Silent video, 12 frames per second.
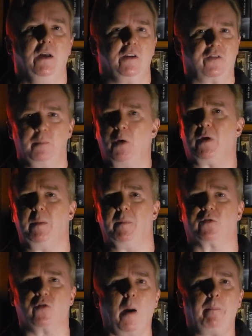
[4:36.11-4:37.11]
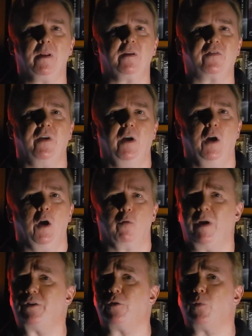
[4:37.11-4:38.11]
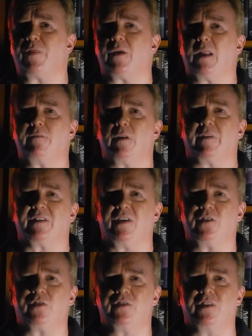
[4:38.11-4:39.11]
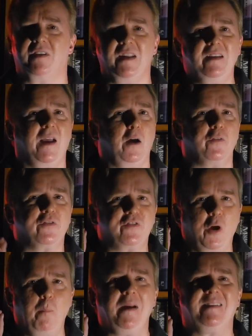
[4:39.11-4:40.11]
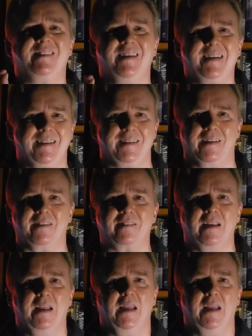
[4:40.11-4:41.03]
smoky metropolis rendered with a level of attention to detail so meticulous